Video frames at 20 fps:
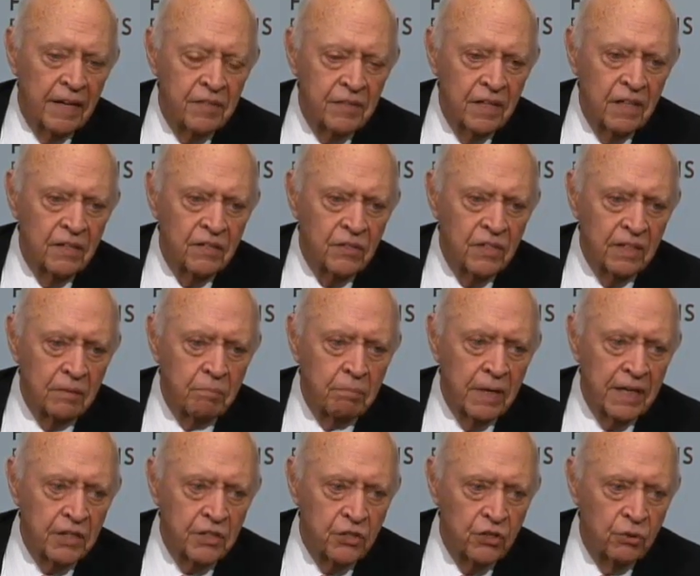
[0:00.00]
and I think
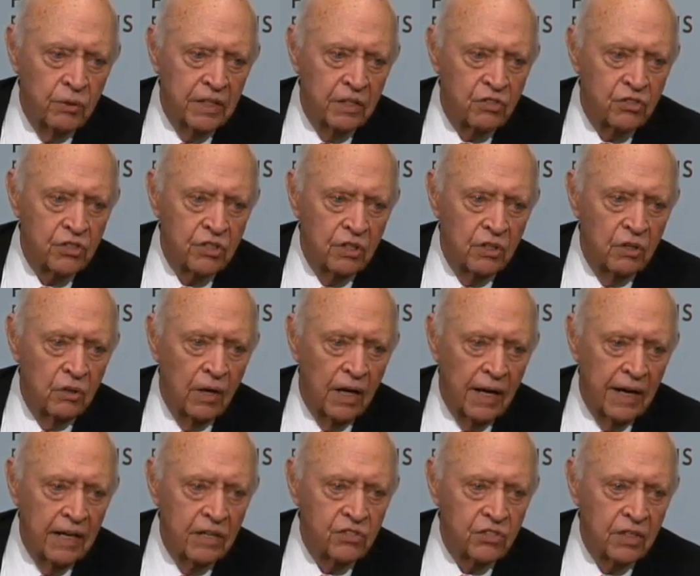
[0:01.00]
that by doing
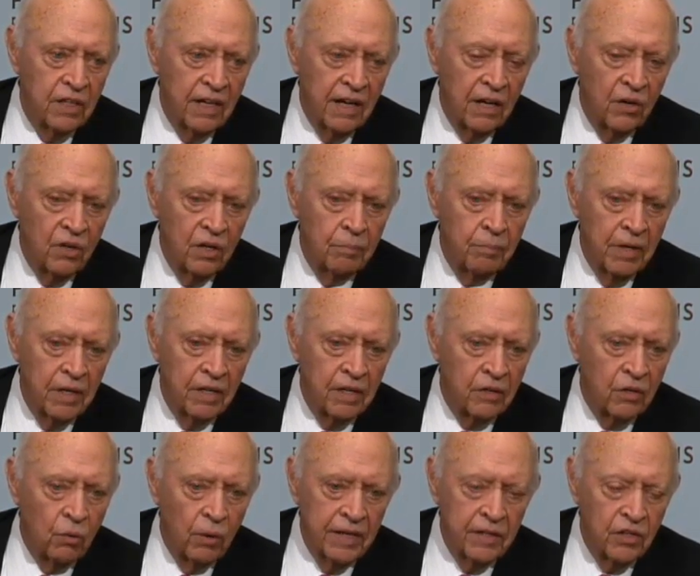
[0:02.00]
so, Eisenhower
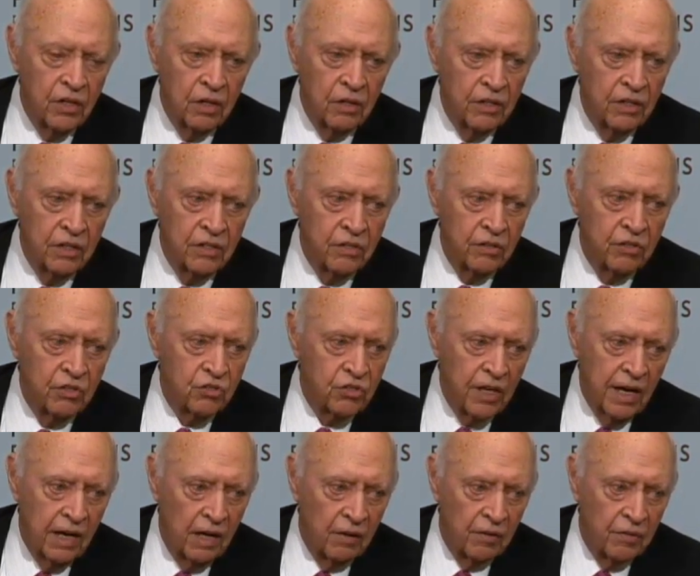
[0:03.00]
made it quite clear
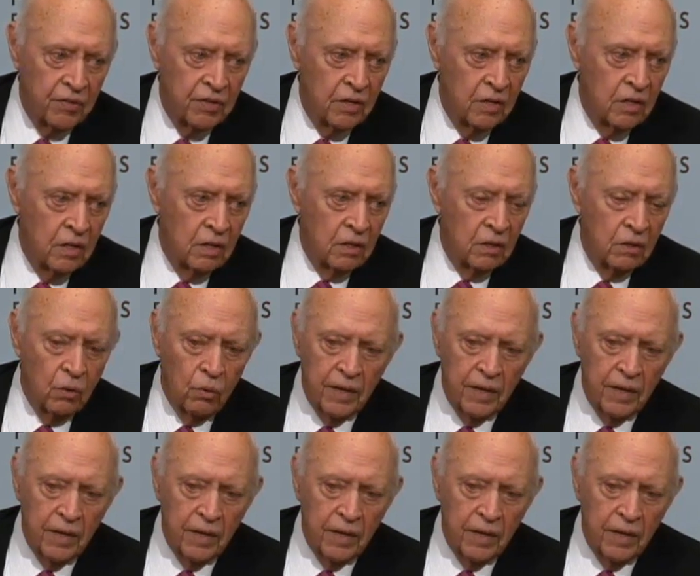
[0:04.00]
to the South,